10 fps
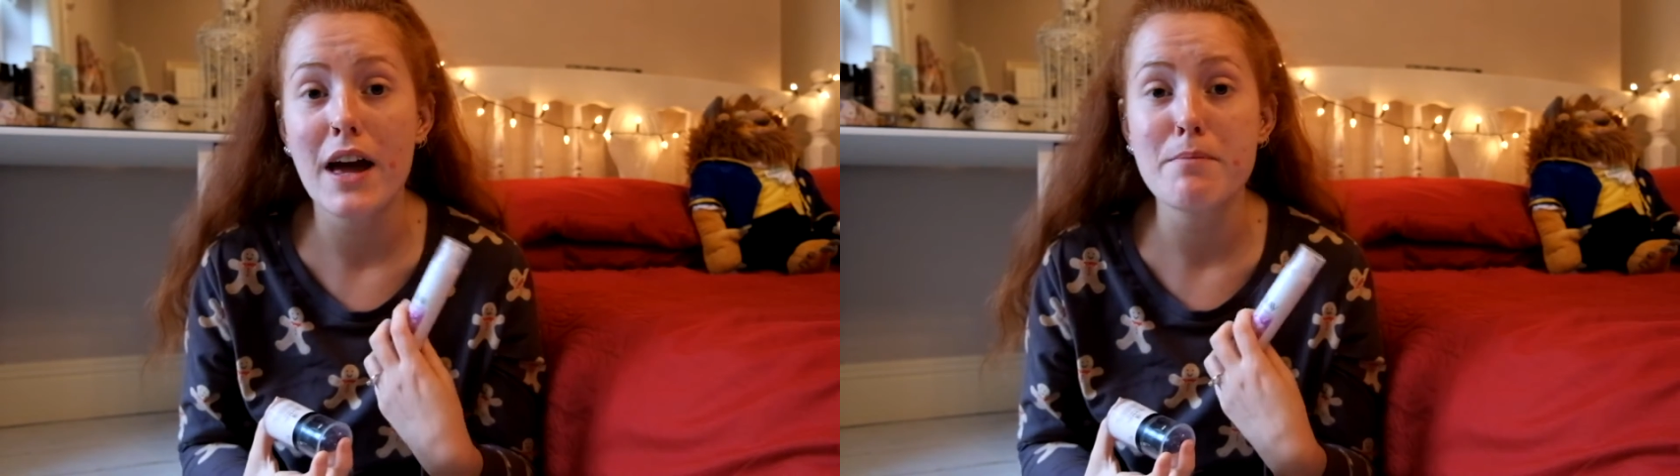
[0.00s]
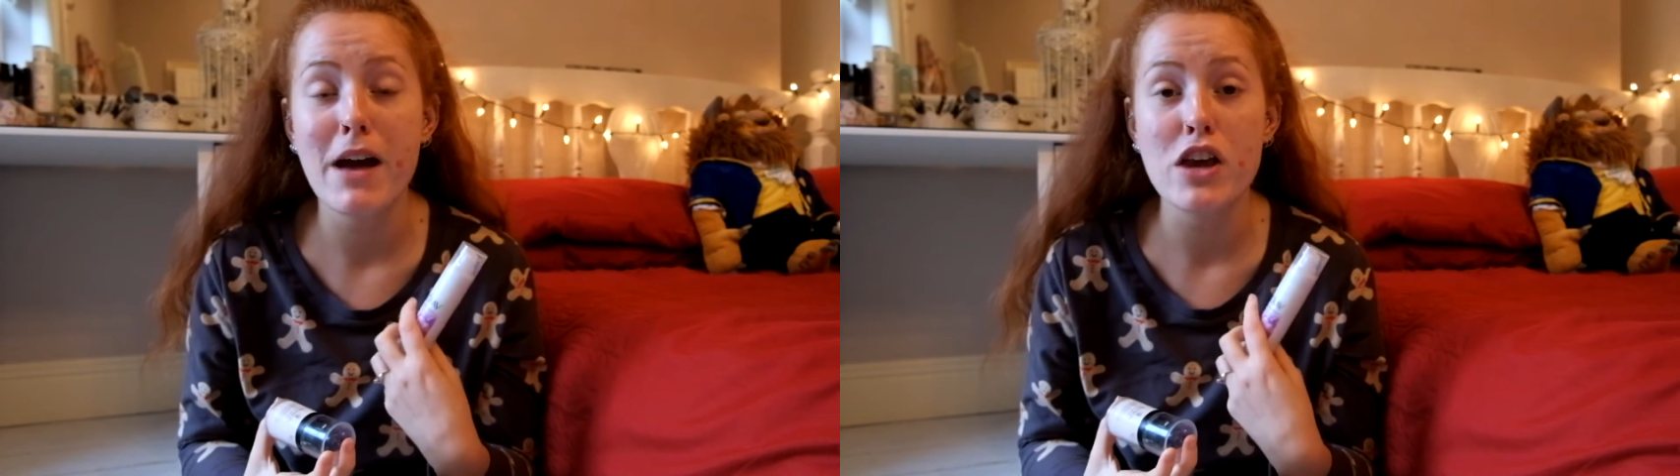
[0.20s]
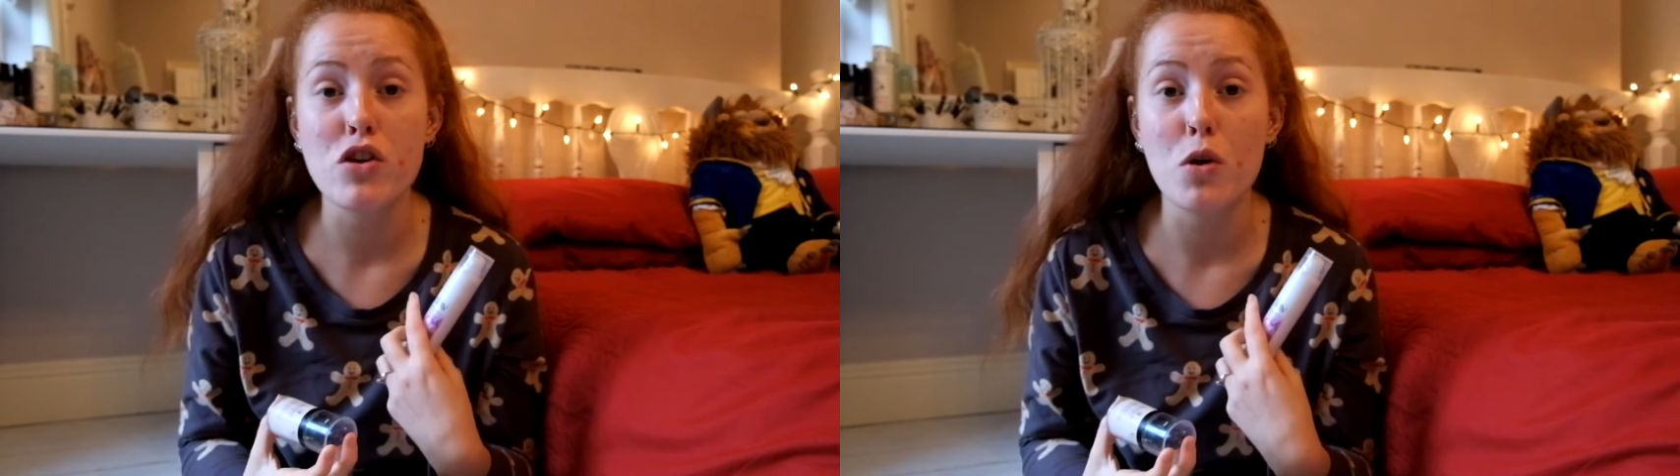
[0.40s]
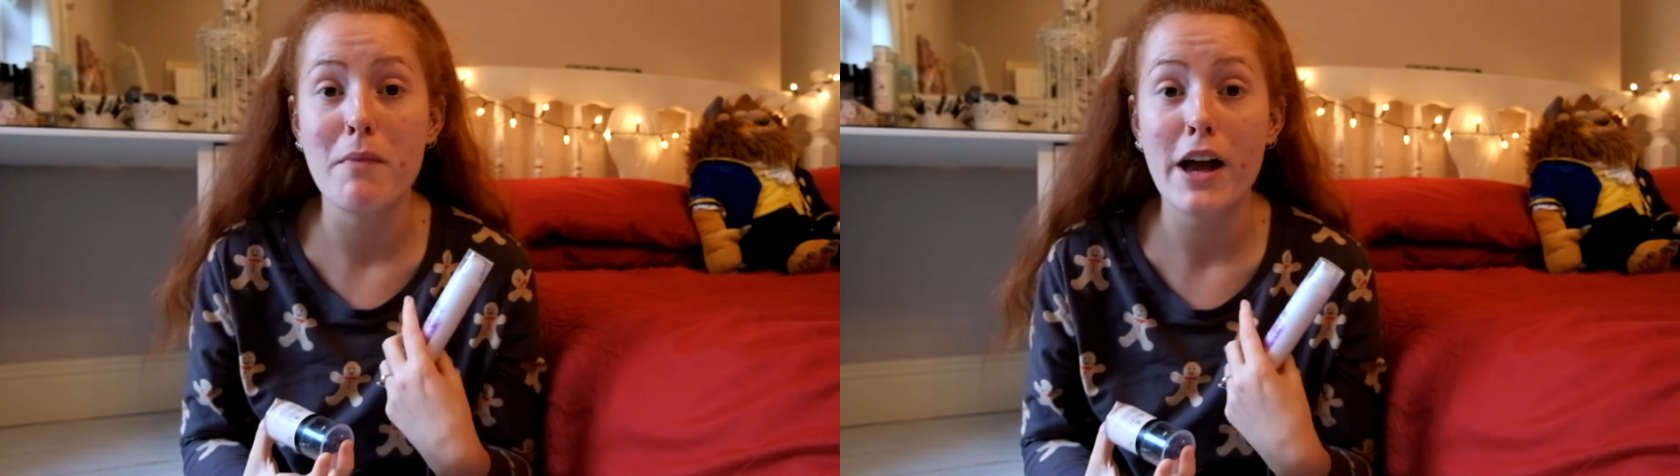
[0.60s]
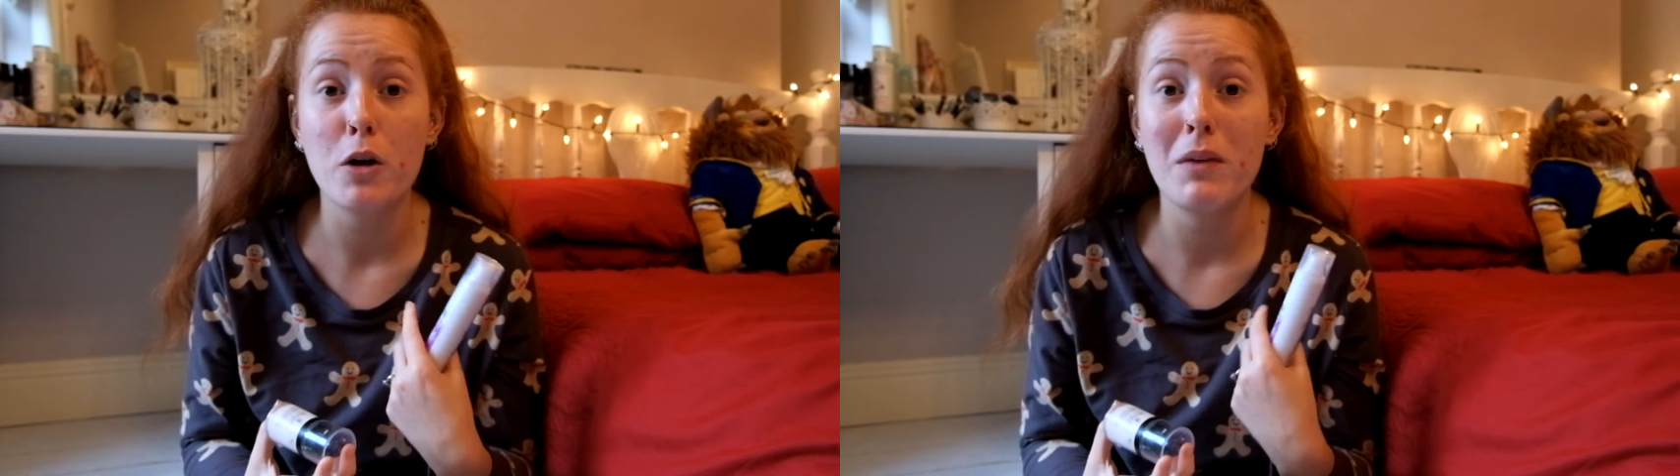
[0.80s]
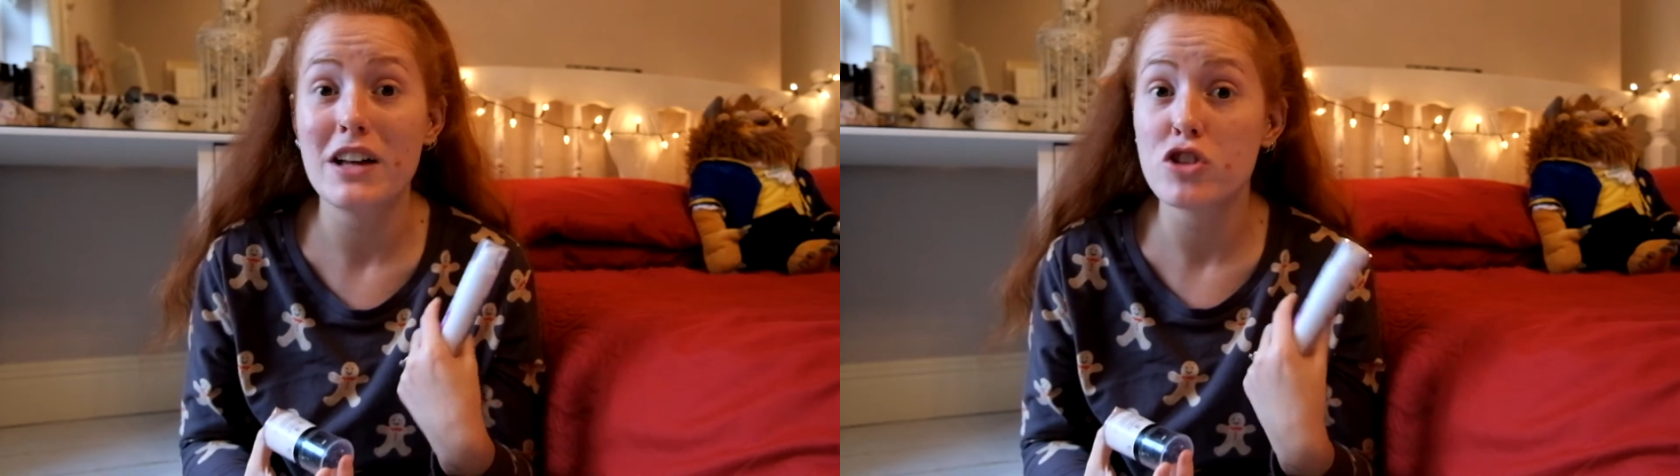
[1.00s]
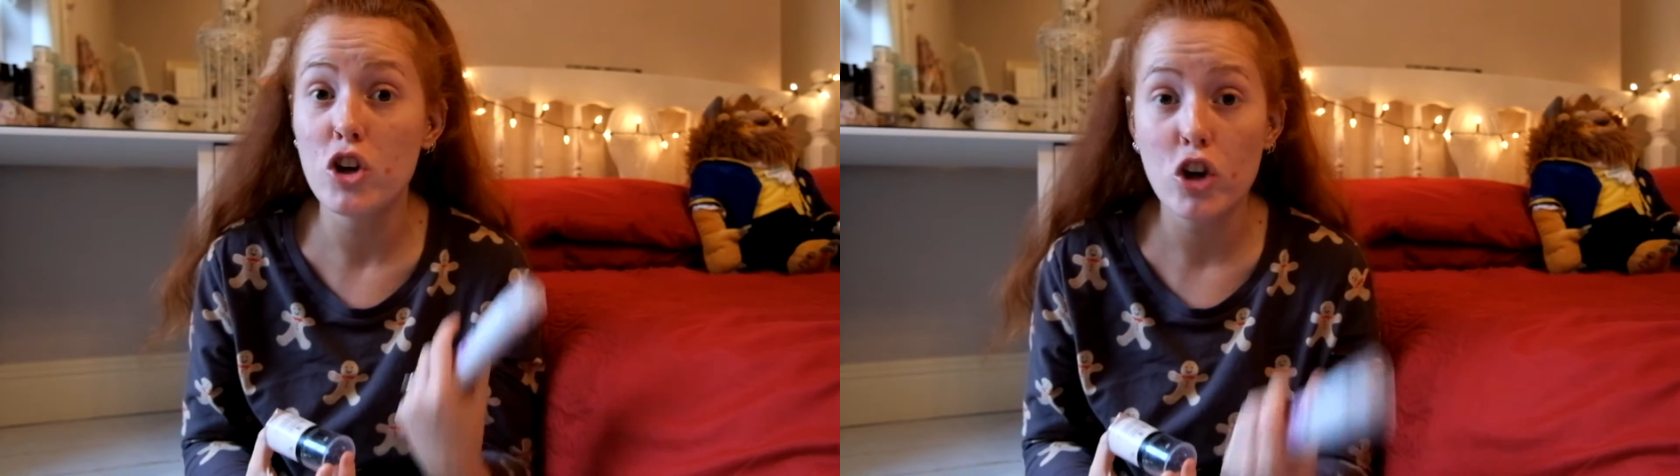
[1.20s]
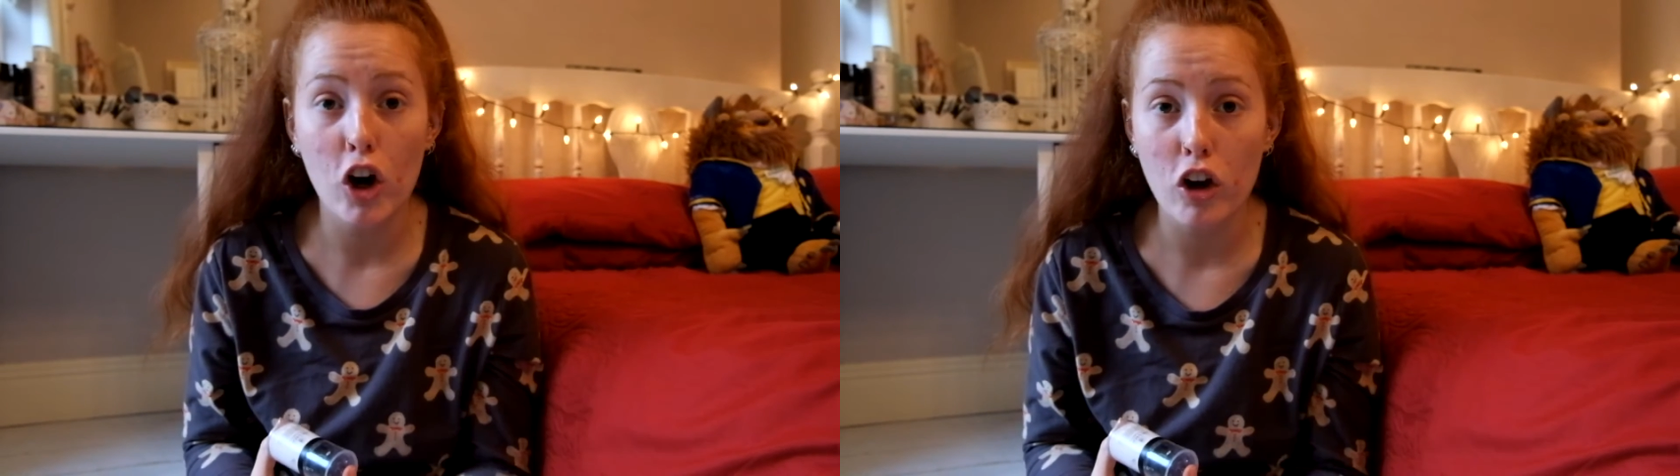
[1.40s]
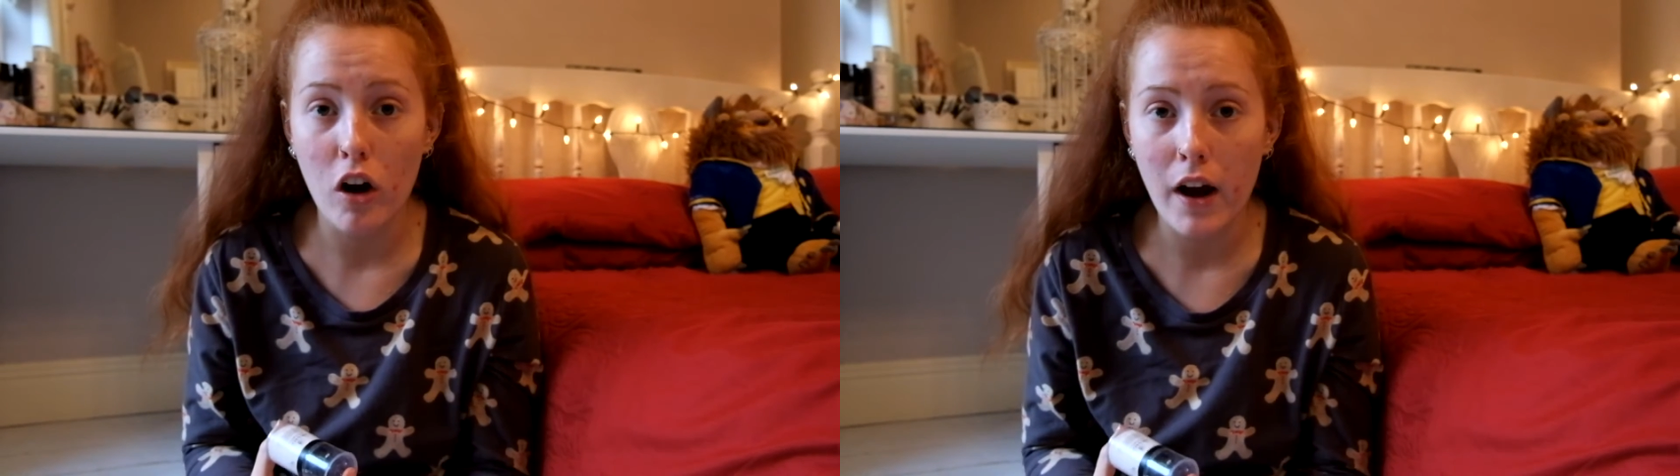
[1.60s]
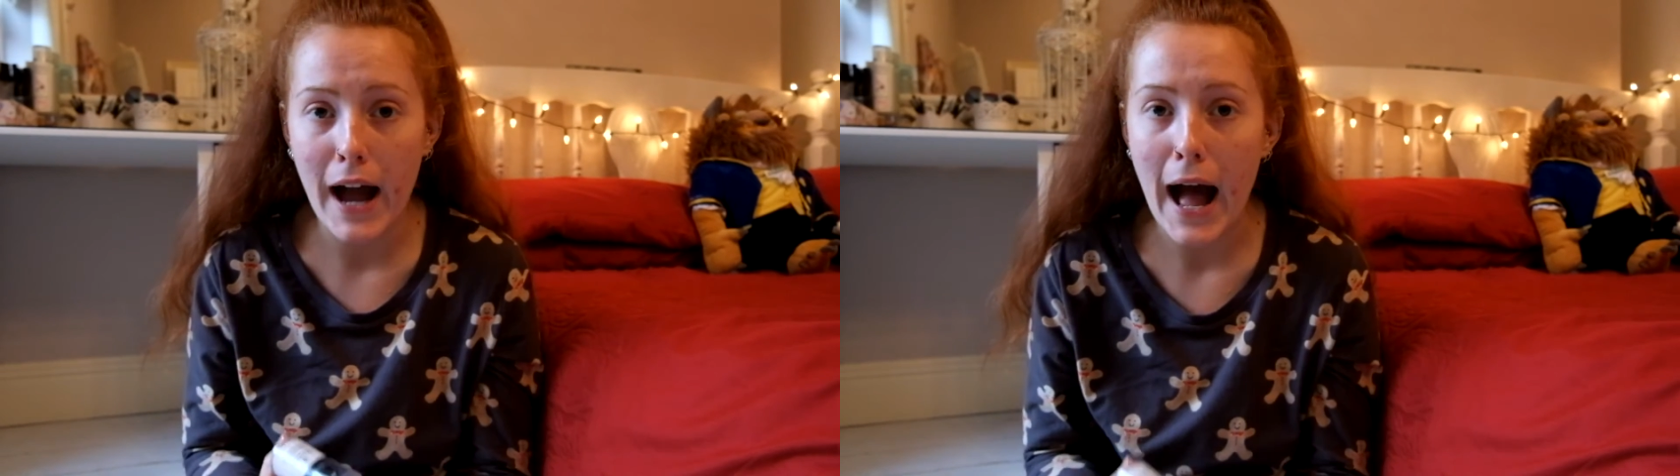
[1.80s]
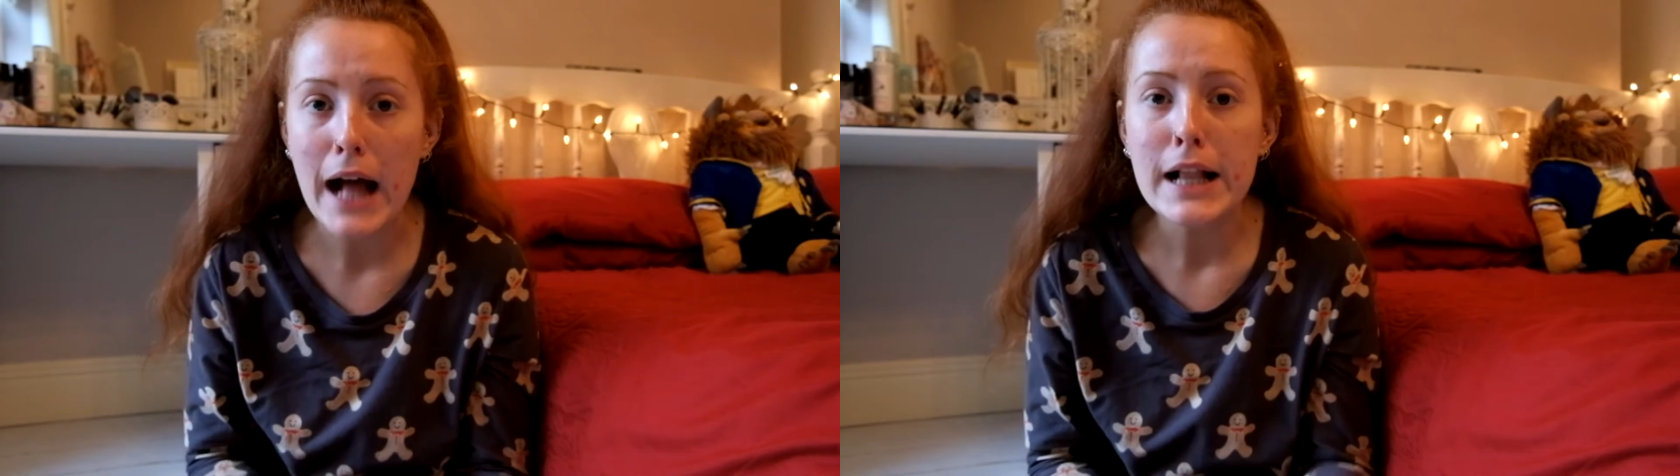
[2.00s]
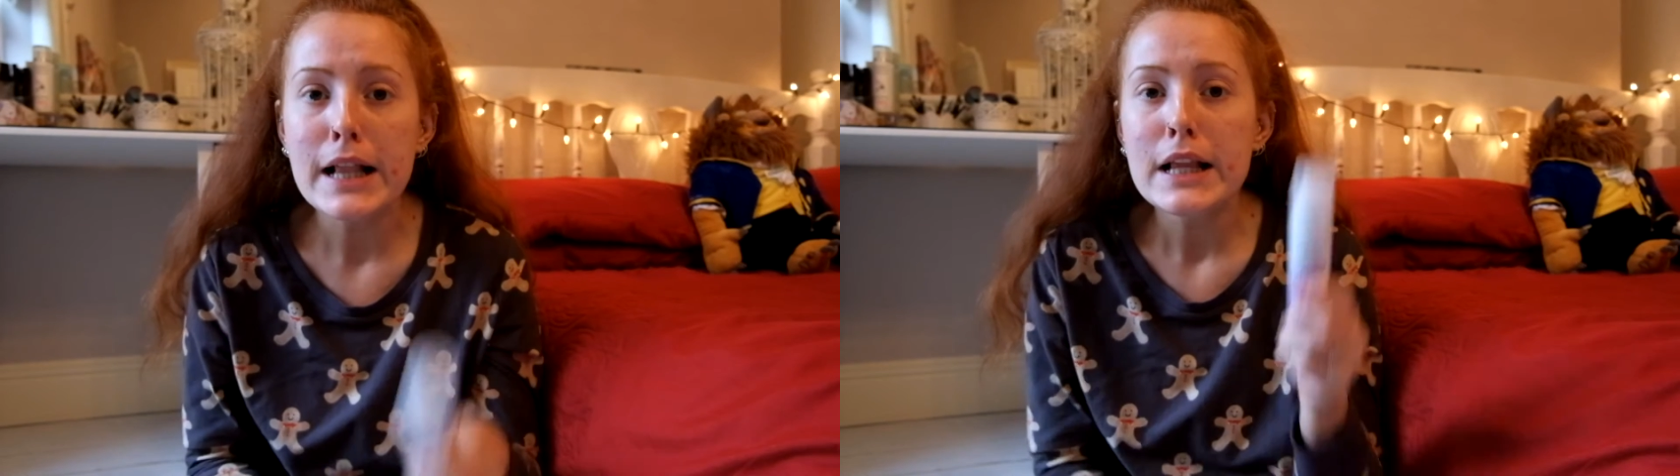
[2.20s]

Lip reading: They make your makeup last a lot longer.